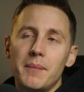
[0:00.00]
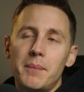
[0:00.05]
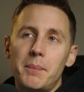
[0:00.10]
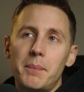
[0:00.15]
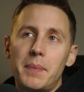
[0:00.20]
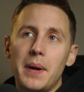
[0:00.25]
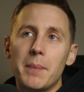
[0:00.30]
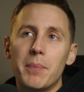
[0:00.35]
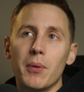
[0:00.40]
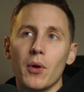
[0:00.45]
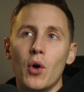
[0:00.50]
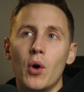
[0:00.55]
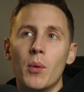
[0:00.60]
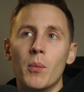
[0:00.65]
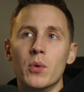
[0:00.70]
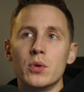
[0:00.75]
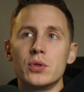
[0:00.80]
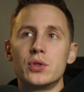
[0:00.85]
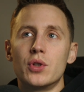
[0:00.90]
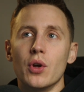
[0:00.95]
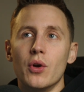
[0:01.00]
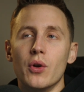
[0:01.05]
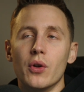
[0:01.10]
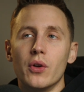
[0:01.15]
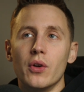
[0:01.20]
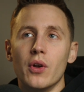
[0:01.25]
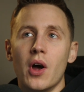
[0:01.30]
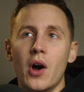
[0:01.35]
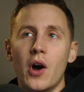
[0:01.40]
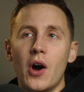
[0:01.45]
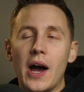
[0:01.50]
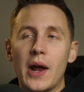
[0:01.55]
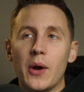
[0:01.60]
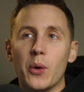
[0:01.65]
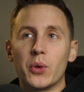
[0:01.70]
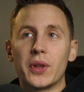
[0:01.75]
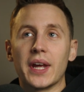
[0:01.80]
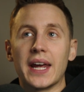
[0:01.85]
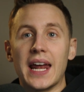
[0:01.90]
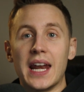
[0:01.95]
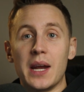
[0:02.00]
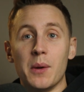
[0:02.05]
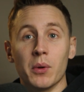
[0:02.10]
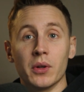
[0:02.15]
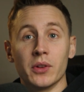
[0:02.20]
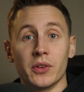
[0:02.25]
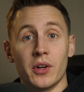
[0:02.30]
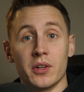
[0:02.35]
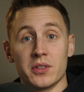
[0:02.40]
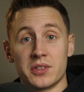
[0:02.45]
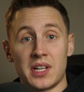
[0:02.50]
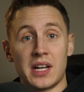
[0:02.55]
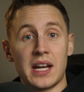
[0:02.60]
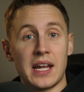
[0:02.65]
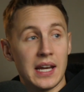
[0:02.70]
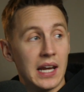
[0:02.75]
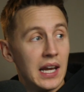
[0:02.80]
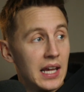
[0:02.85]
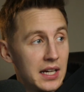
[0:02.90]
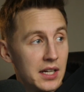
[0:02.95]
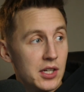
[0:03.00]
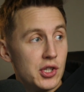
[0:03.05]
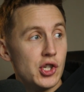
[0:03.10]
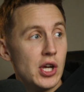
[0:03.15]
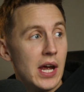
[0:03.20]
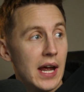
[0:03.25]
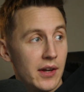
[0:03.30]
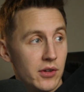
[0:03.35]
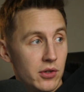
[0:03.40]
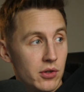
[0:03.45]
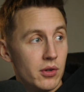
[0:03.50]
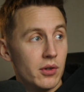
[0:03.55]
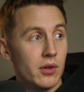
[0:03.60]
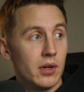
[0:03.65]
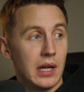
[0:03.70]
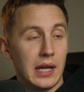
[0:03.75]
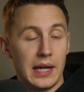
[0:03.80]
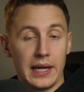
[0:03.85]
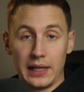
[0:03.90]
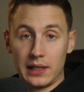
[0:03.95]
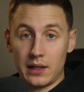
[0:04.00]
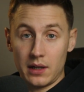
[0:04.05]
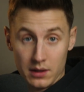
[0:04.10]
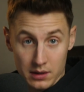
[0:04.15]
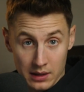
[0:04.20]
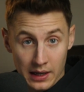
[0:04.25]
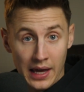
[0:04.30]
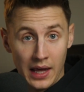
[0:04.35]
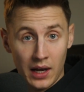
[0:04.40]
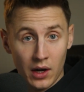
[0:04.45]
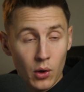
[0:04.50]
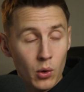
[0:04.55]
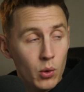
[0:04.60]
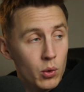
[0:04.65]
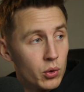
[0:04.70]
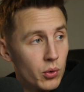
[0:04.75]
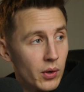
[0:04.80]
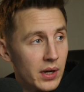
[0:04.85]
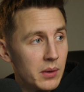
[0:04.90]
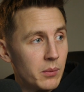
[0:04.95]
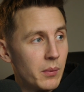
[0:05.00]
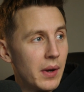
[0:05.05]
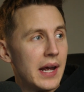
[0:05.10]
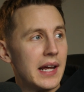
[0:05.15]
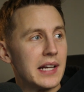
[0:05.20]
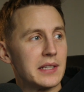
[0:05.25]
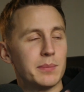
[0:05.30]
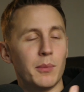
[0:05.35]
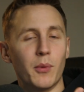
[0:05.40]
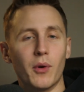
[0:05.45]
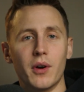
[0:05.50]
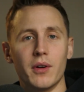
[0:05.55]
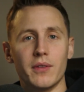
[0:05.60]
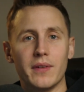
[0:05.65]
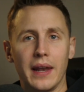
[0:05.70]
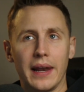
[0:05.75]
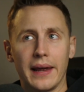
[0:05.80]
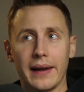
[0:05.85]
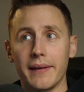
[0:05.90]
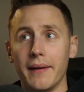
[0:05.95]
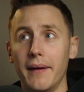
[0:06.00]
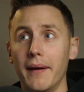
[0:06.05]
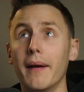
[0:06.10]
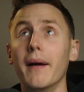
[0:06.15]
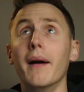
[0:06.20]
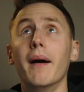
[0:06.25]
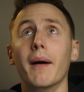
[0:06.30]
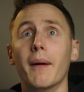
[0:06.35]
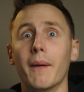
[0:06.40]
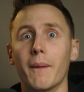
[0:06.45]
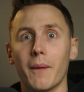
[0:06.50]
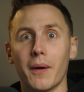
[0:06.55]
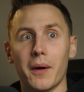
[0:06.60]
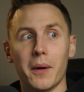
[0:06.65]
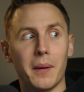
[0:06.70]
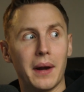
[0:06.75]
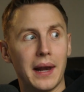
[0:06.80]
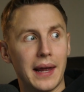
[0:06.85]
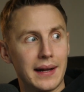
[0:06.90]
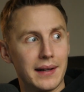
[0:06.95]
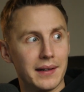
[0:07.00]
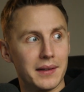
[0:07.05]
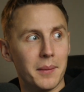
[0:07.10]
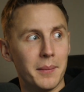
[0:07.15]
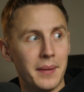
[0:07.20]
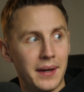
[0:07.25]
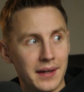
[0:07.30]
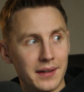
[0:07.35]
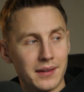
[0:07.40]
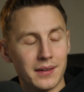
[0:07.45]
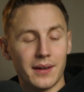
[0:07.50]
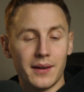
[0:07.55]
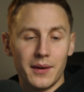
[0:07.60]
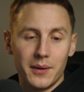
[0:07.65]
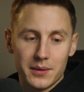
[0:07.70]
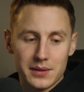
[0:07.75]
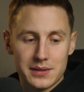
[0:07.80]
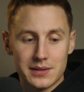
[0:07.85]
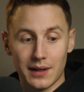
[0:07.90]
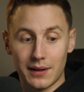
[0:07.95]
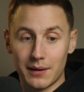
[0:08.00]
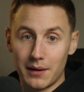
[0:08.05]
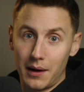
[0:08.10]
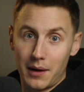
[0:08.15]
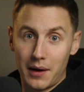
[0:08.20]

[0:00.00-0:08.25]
People almost do it now. I don't think anyone does it in like a genuine like hello greeting way. It's more of a like, what do I like at the minute? You know, it's like